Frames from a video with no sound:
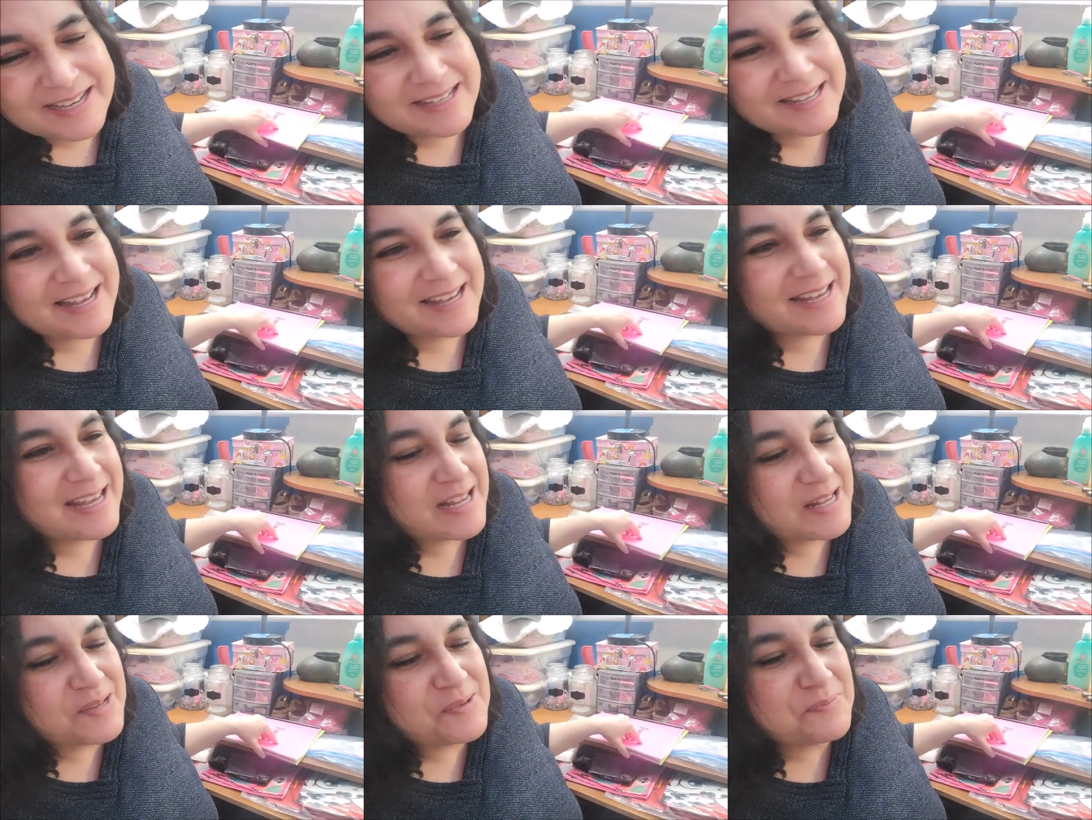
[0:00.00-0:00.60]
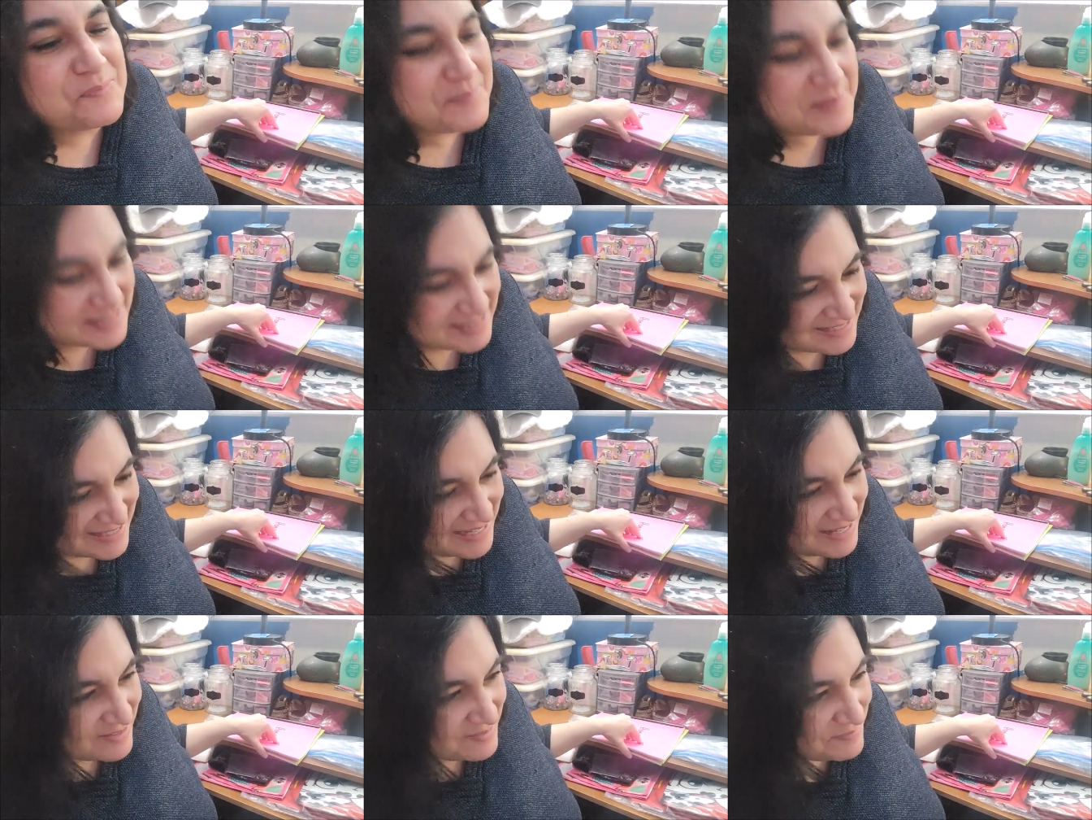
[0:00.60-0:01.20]
And I kind of
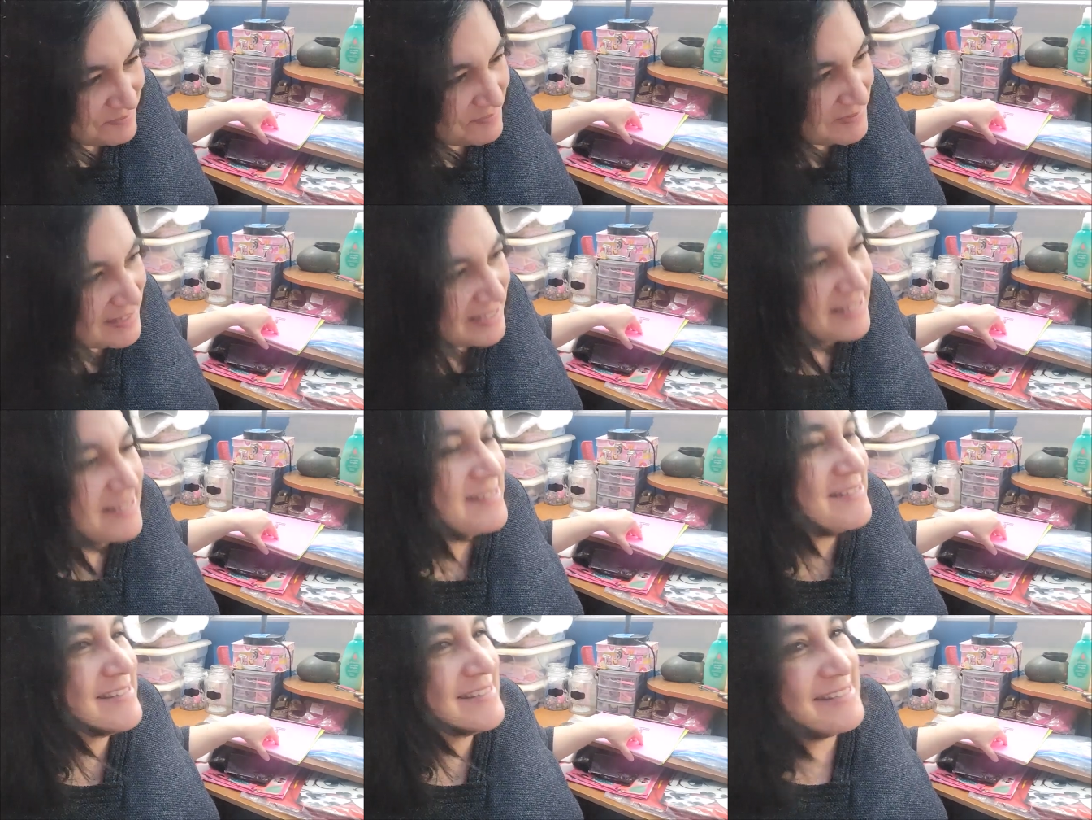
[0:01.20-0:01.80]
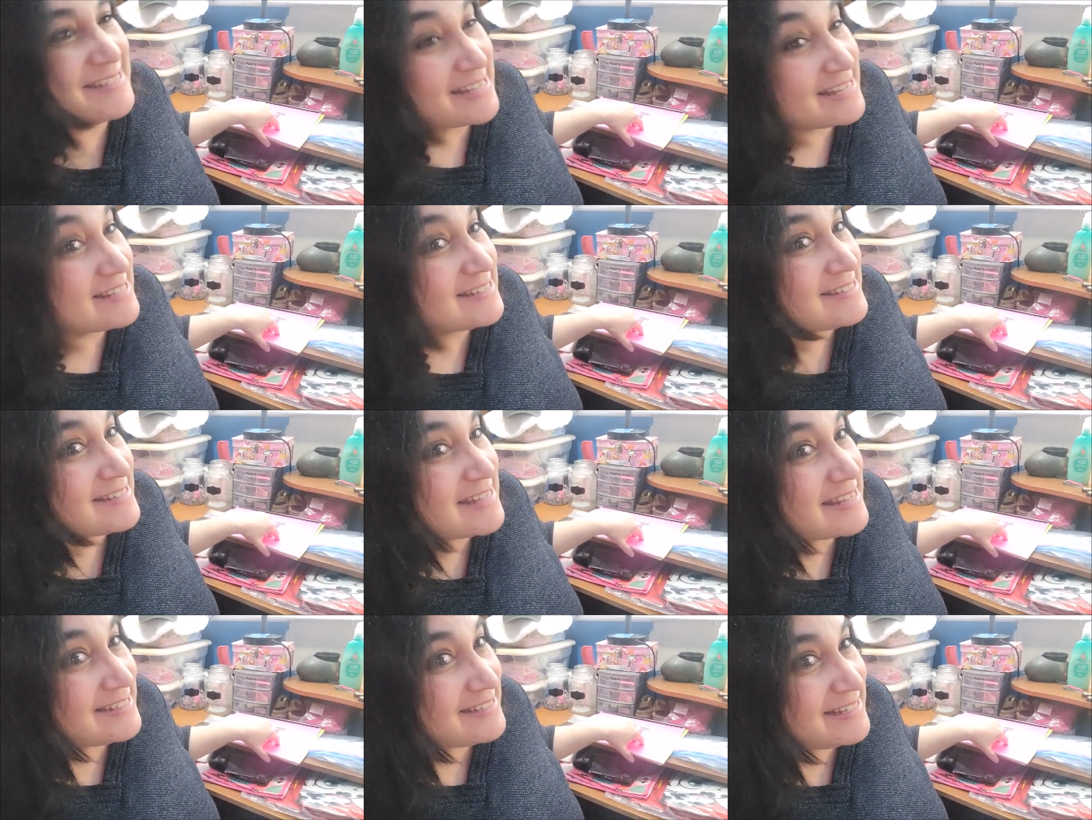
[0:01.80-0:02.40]
miss it because,
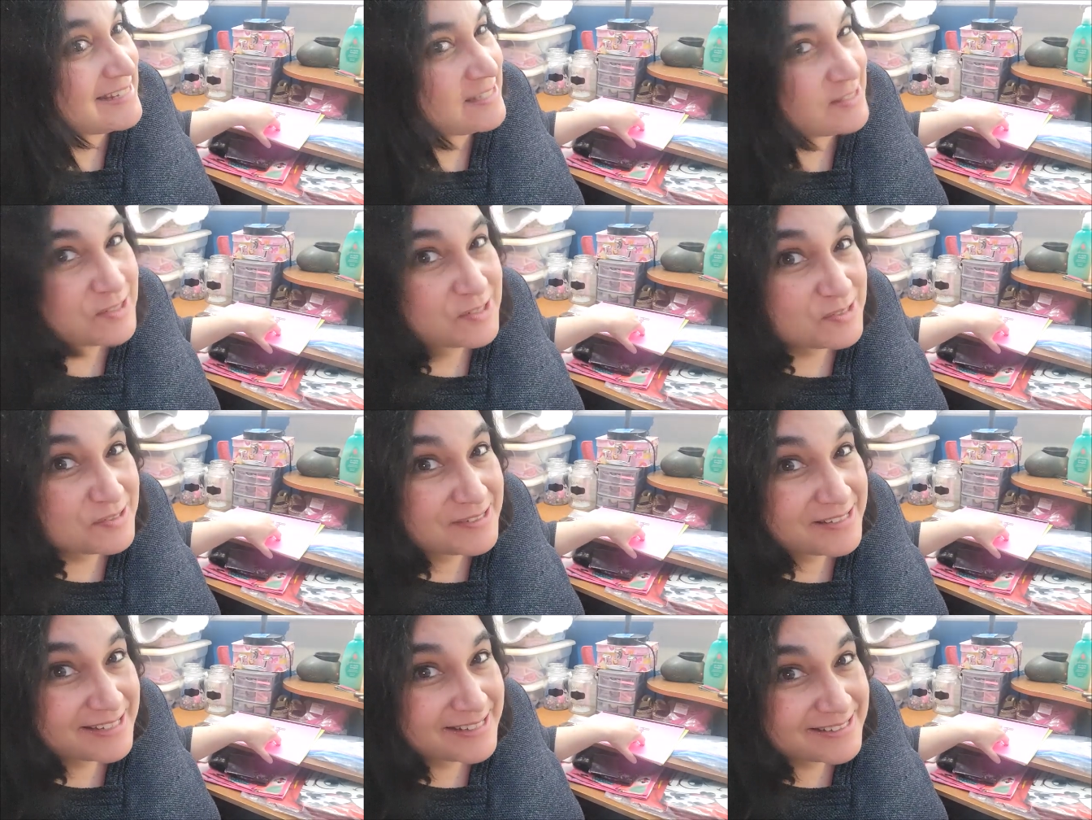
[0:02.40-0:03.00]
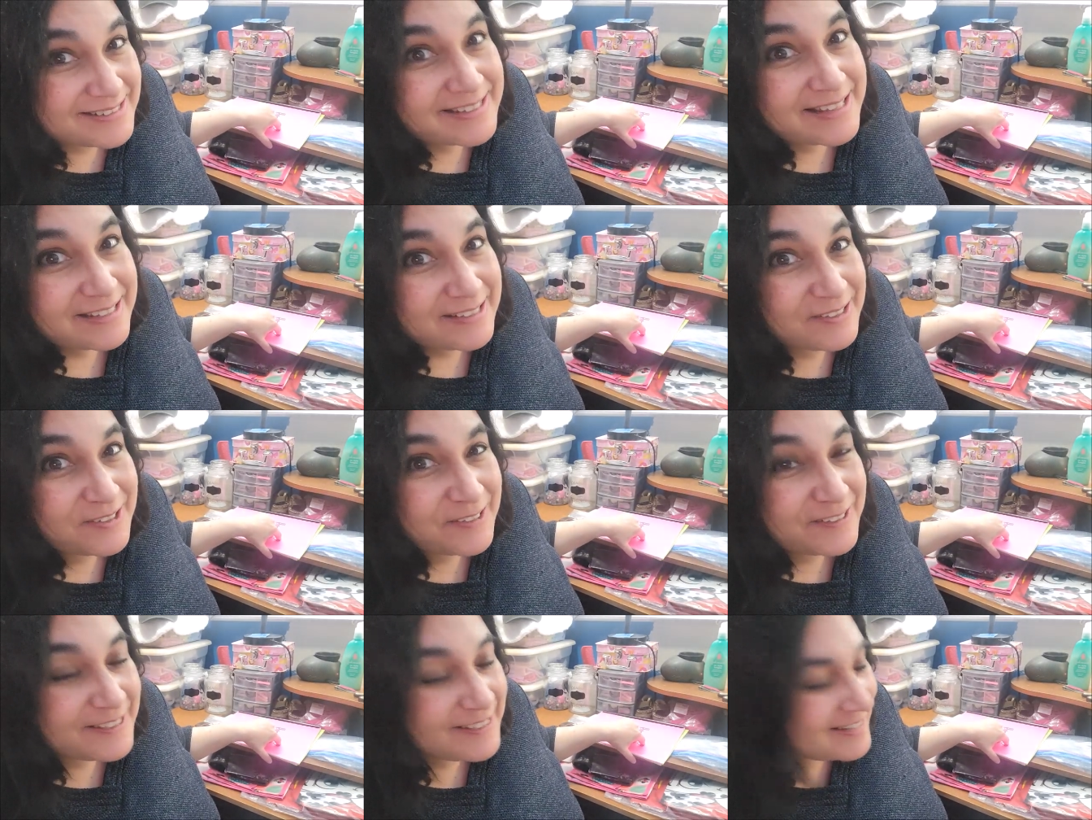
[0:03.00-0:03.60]
yes, I need to
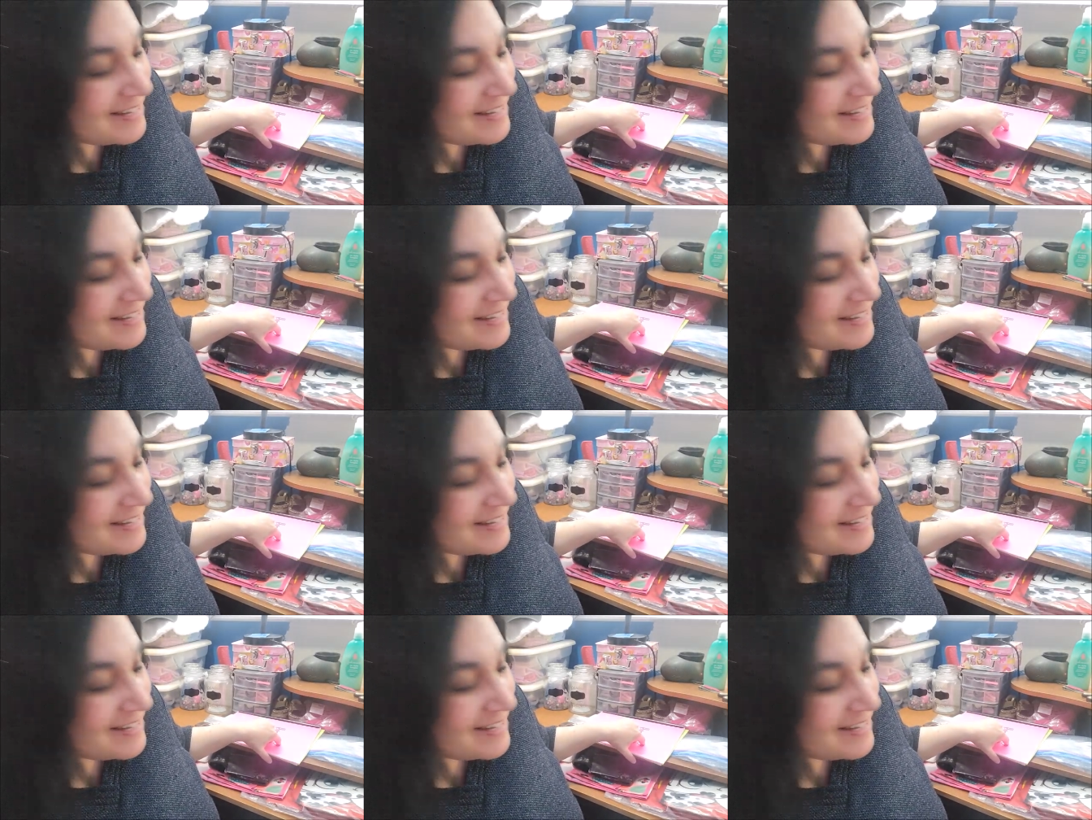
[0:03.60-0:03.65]
declutter.